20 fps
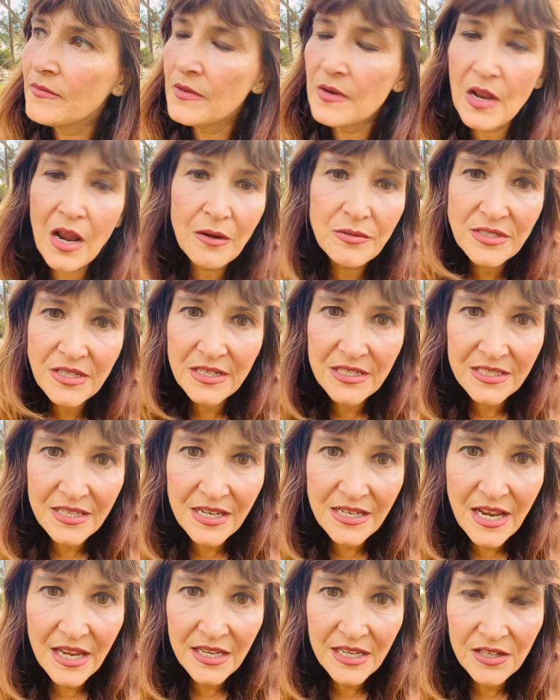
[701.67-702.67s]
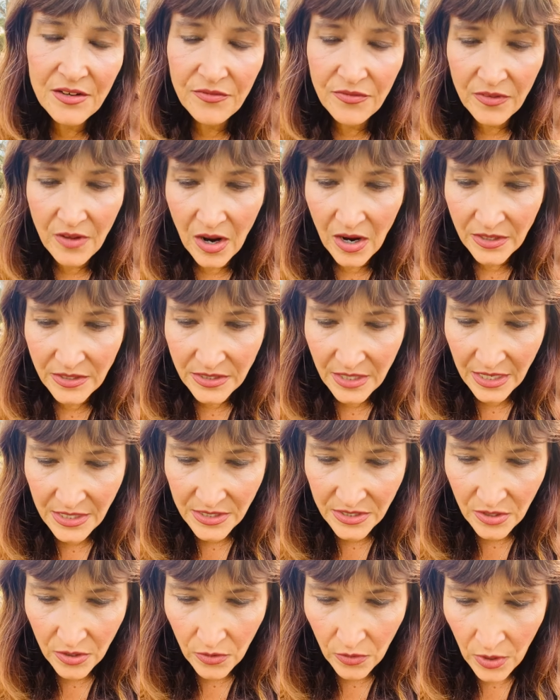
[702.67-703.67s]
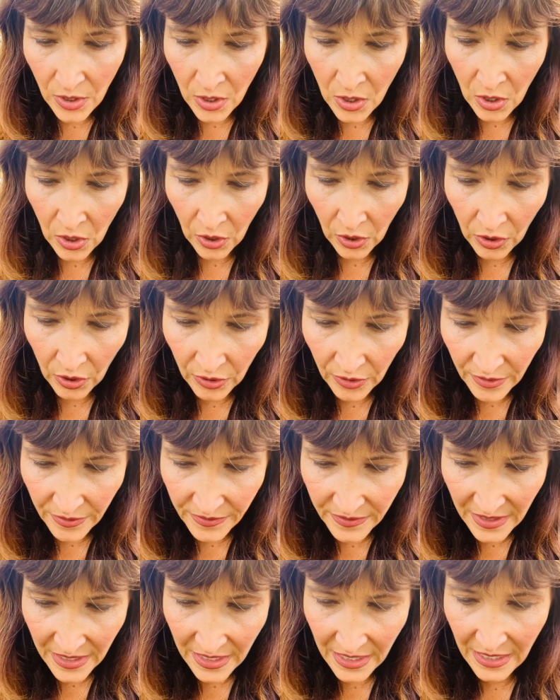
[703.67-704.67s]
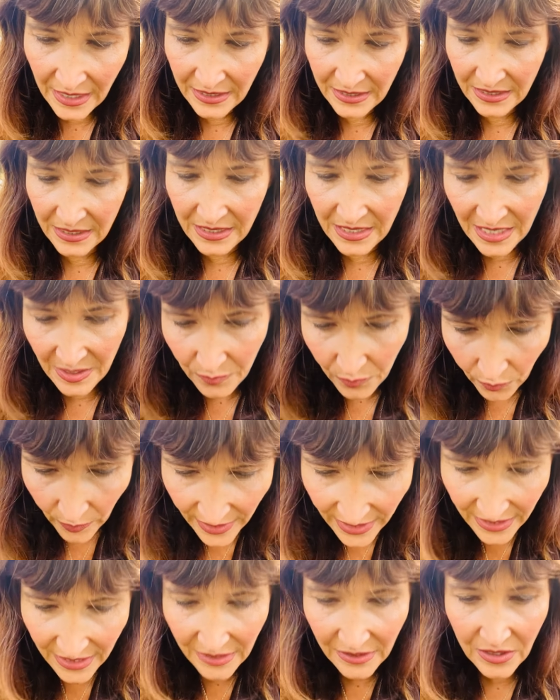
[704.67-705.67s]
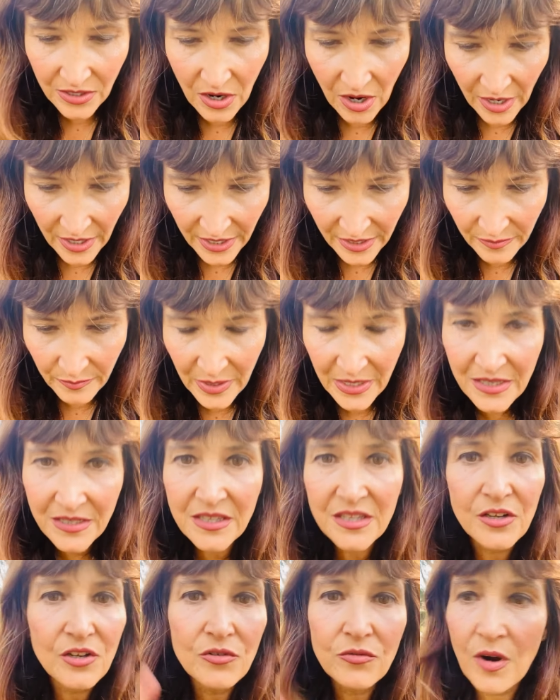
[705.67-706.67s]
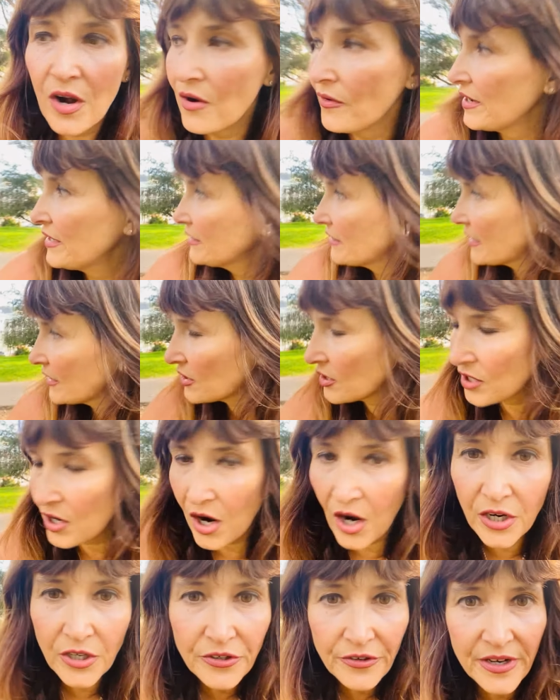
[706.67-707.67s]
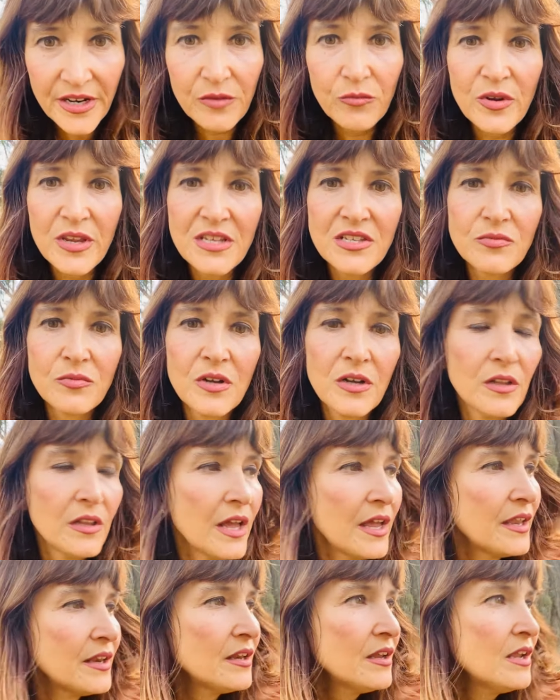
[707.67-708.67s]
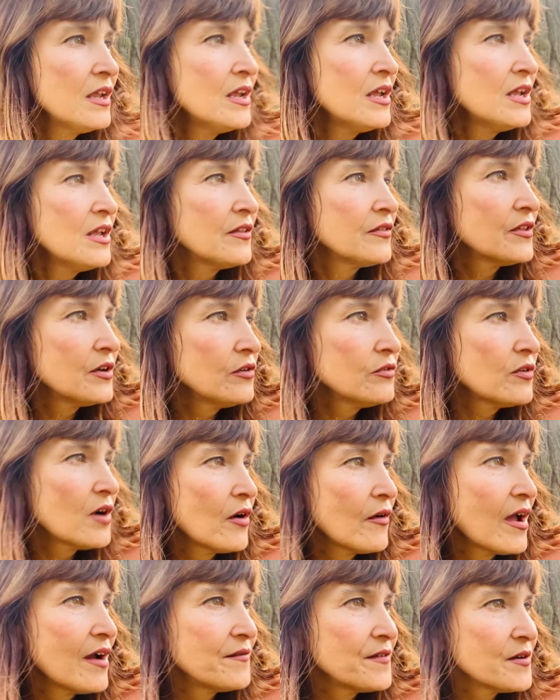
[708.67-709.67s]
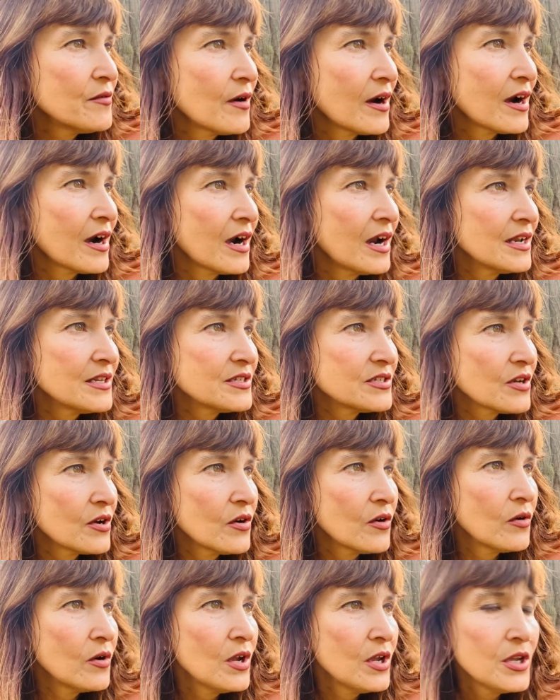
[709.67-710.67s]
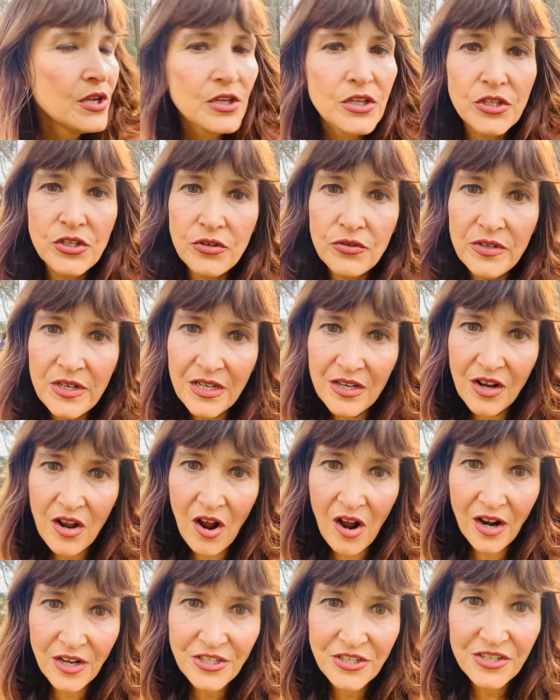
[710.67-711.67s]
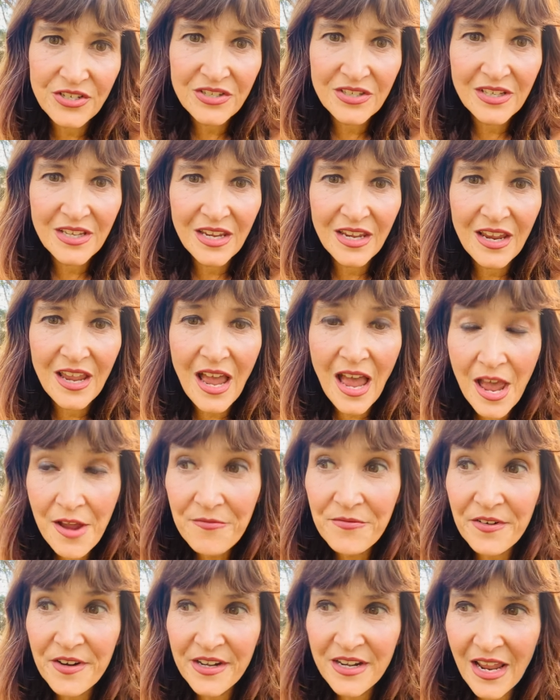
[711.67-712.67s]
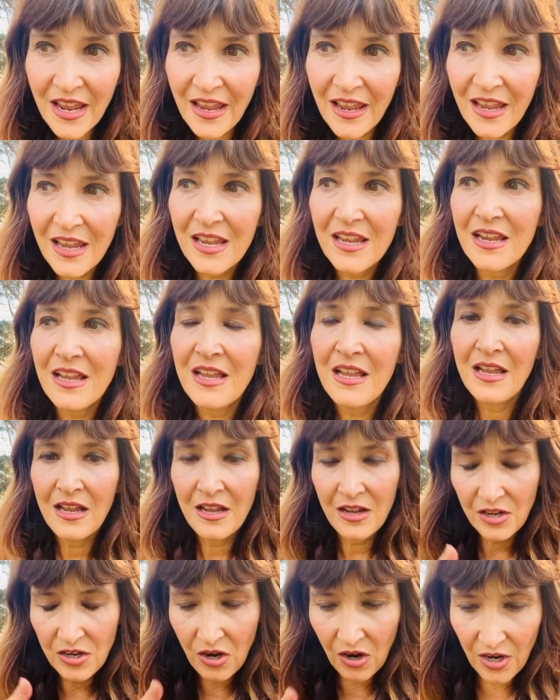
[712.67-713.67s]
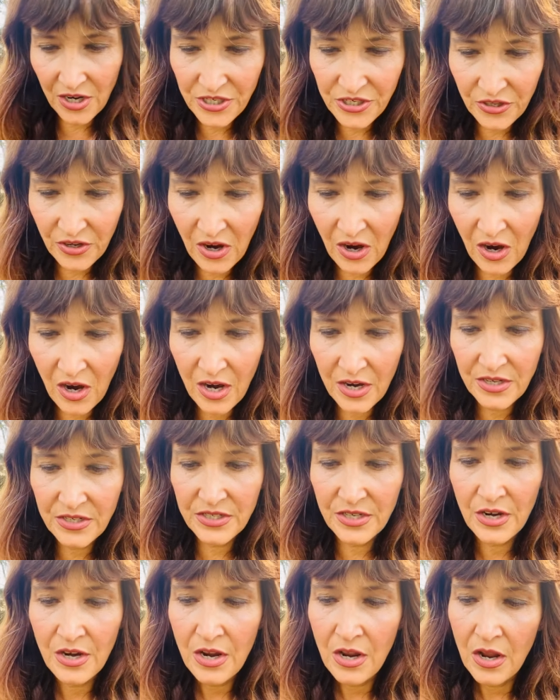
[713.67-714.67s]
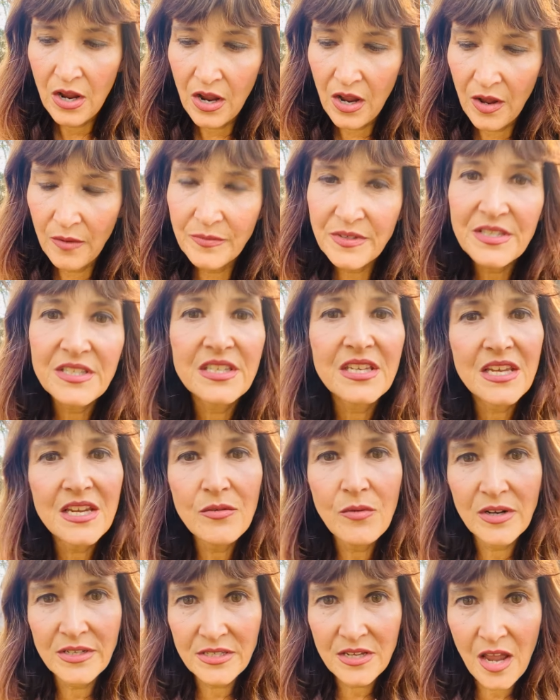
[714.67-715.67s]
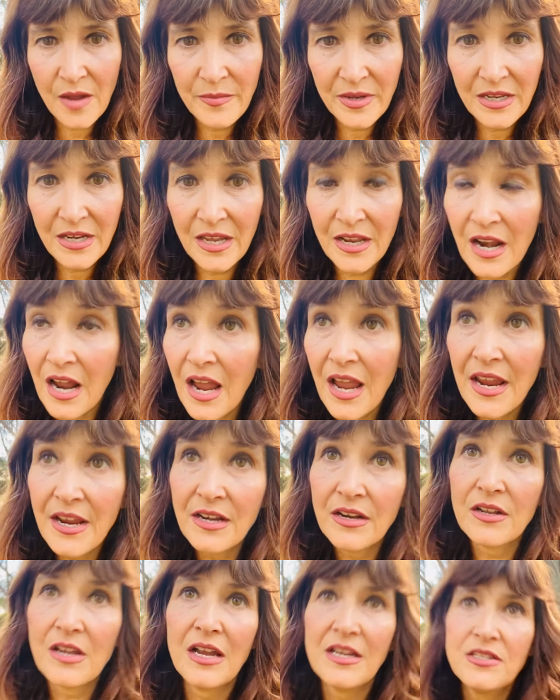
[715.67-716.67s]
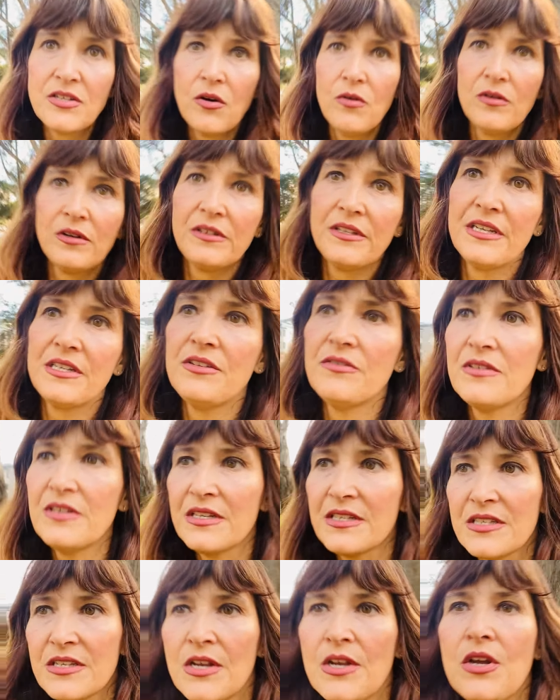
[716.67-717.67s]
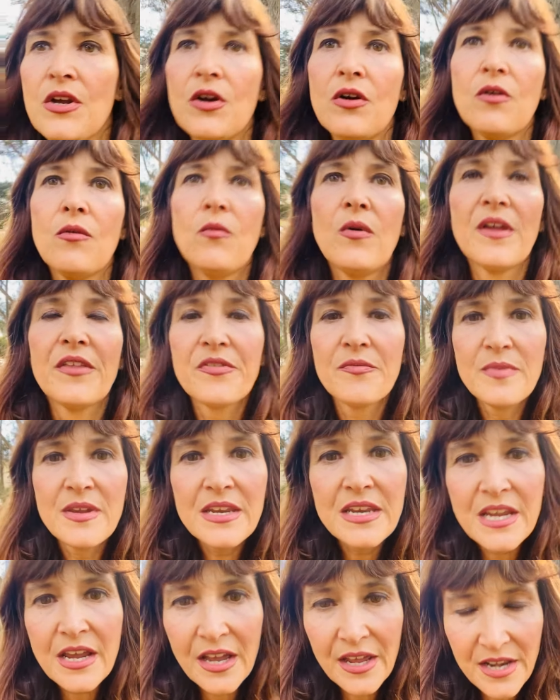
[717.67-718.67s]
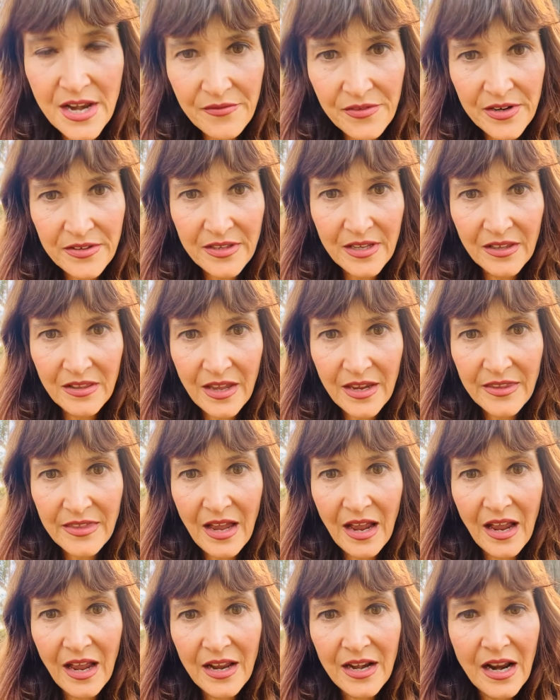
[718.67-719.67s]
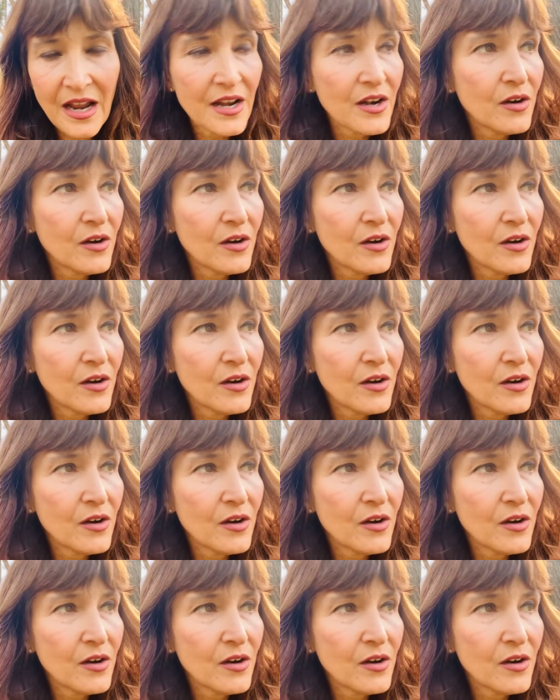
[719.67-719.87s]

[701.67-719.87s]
I was going to say negative thoughts. And so her thing is to keep weeding the garden, because they'll grow in like concrete, weeds will, and they'll grow everywhere. And so you need to consciously every day guard your heart. Um, see what's coming in. I, I totally do this with media and everything like that. I